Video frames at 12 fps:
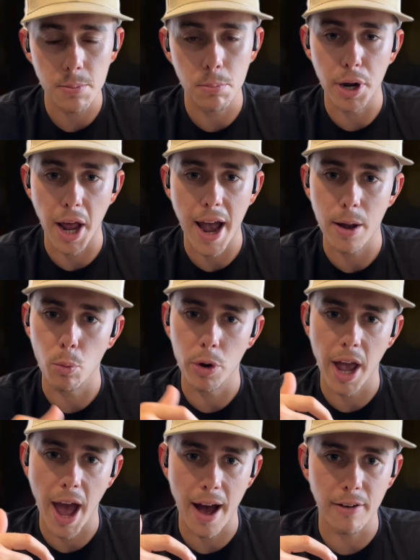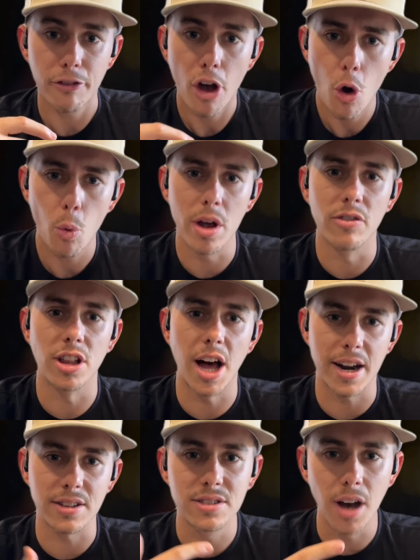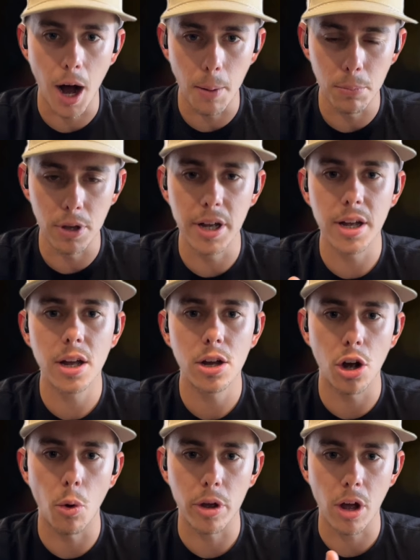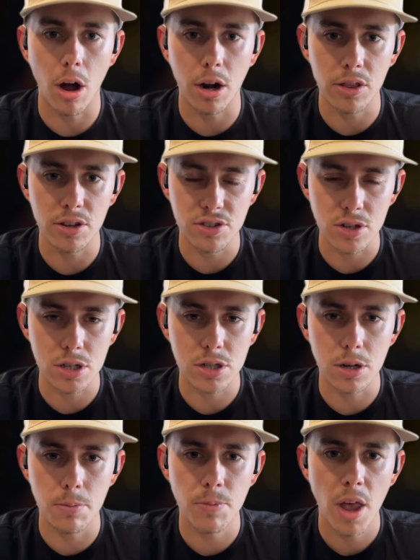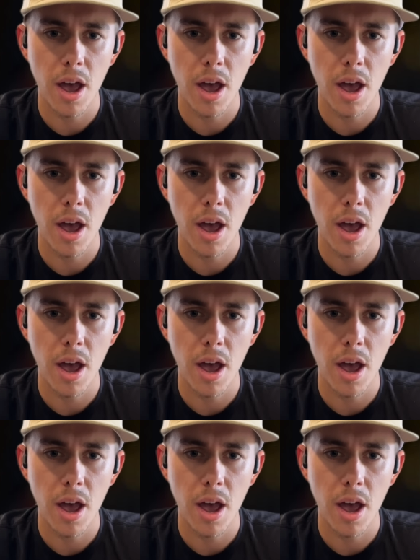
But hey, we have a lot of tumbling going on in the system,